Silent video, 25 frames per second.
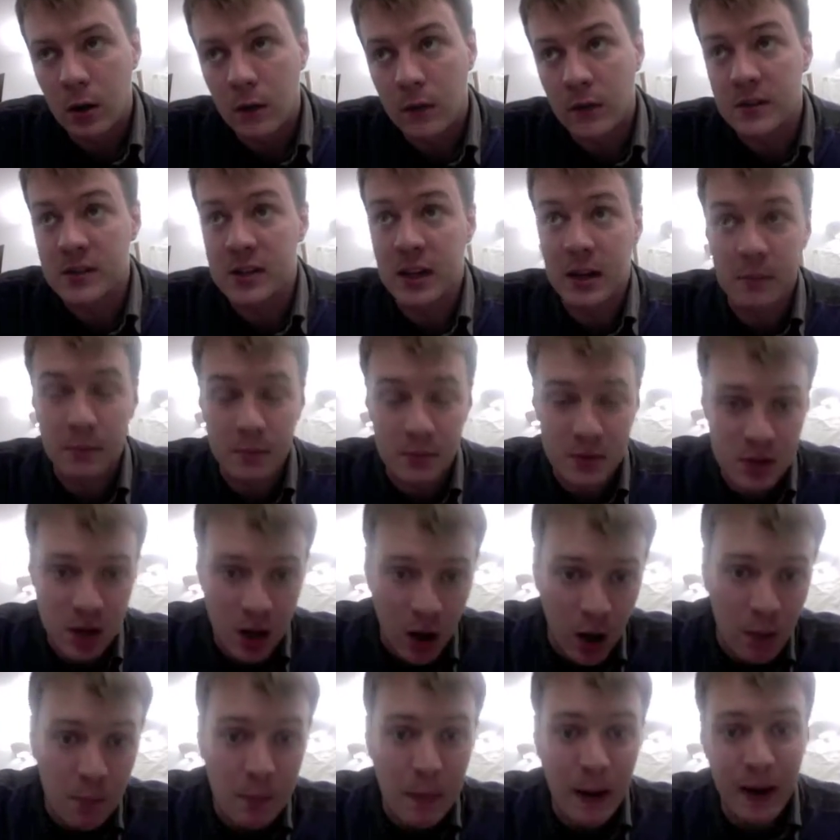The same
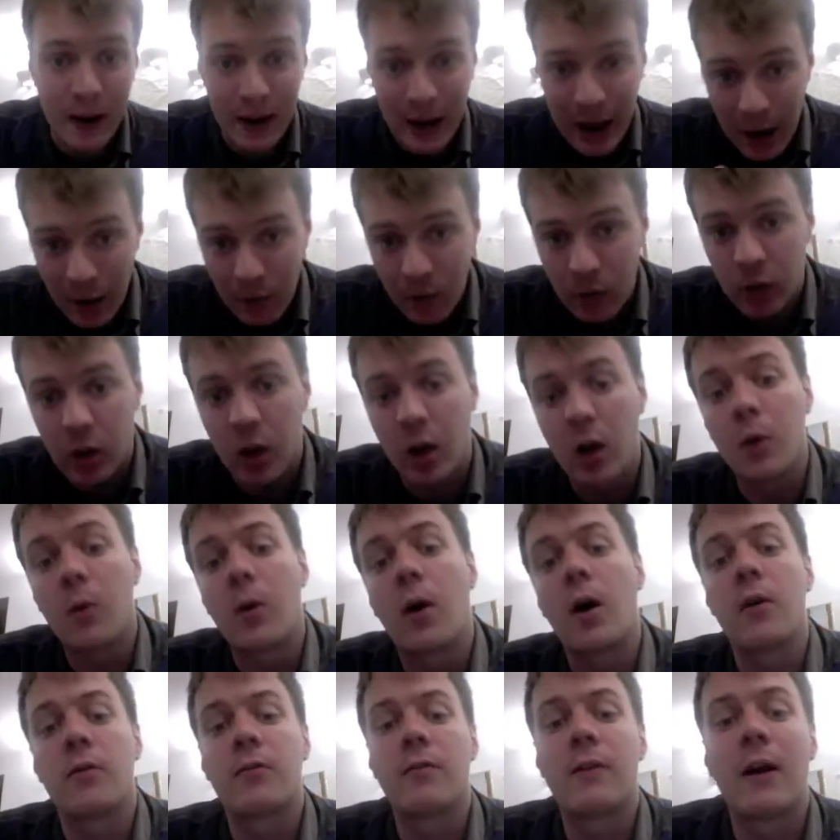time, about an hour
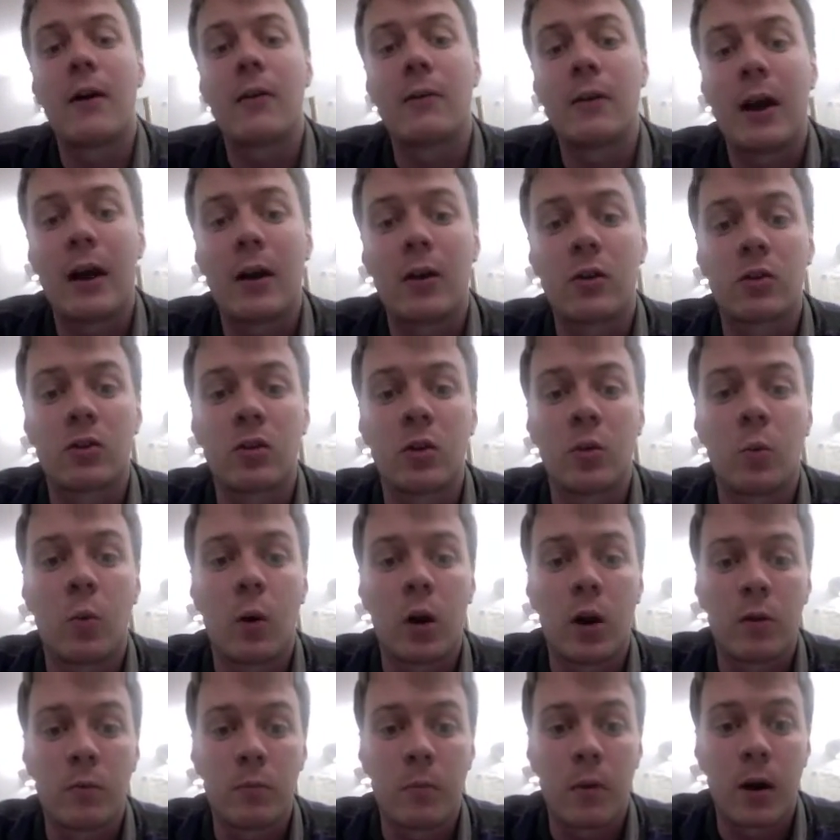ago, I found out that
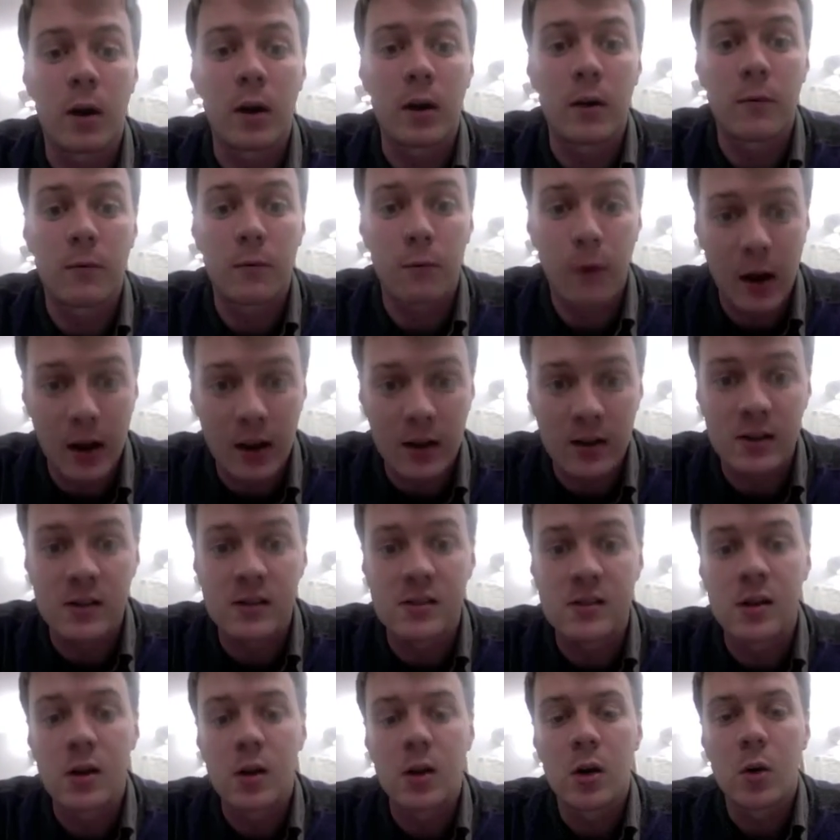one of my
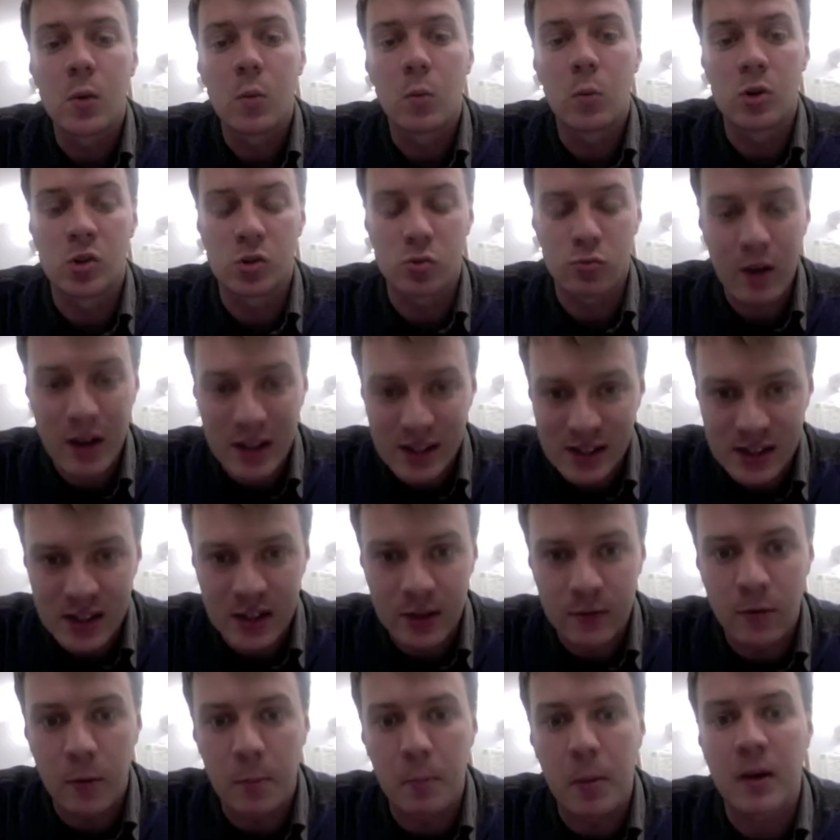friends was
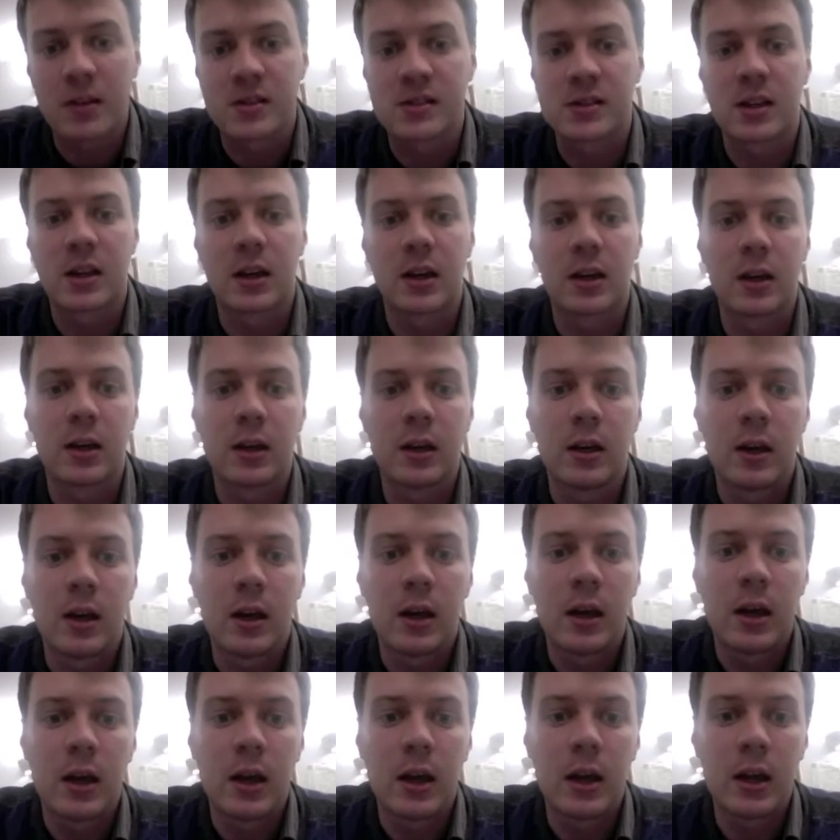arrested for busking
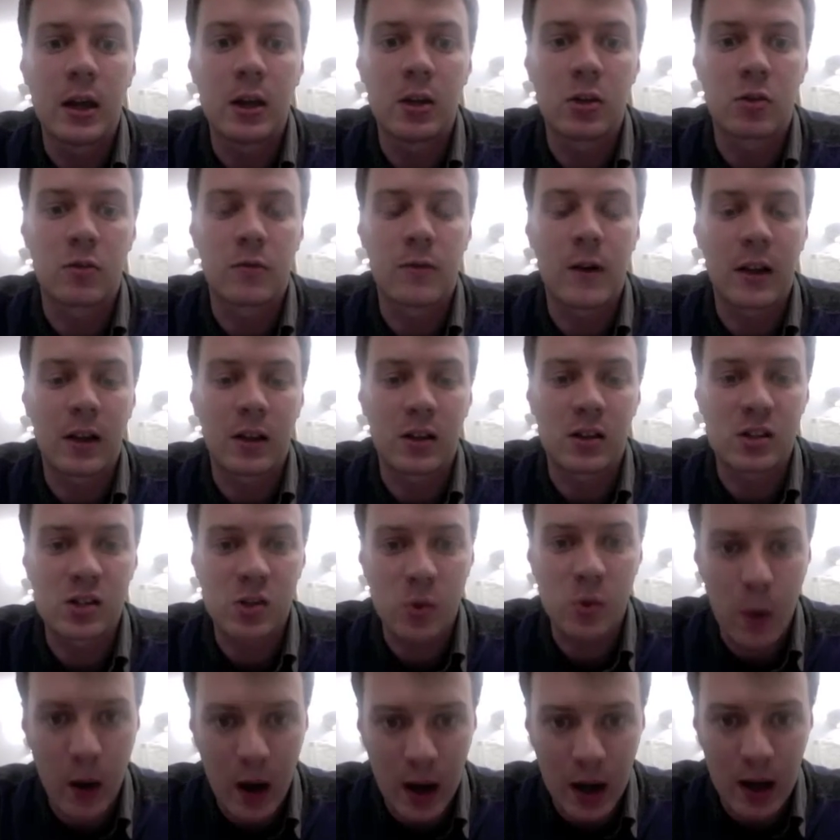in Trafalgar
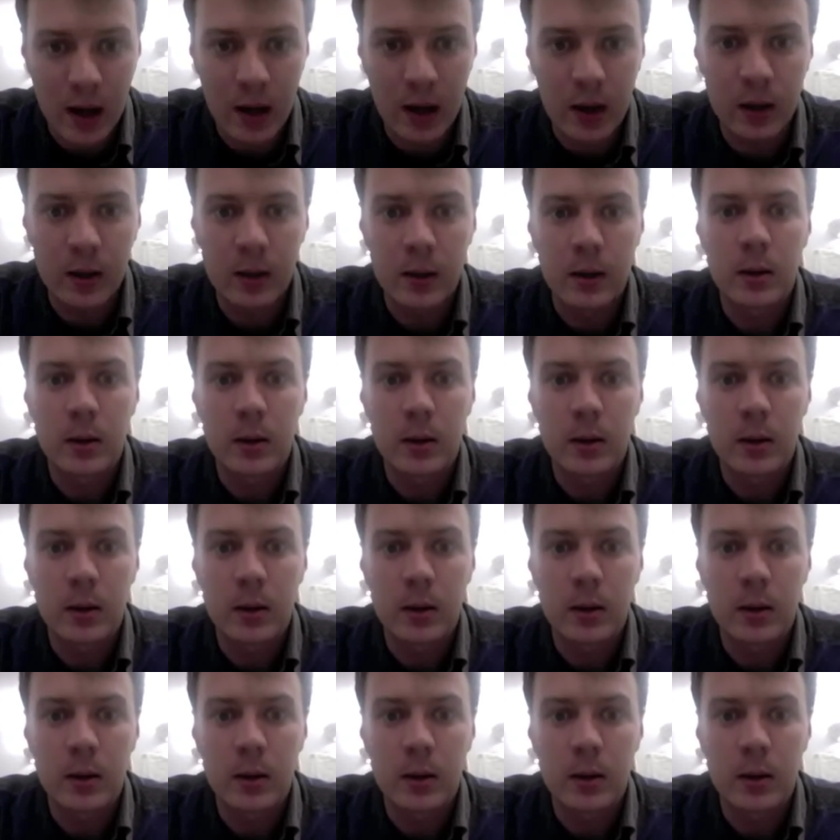Square.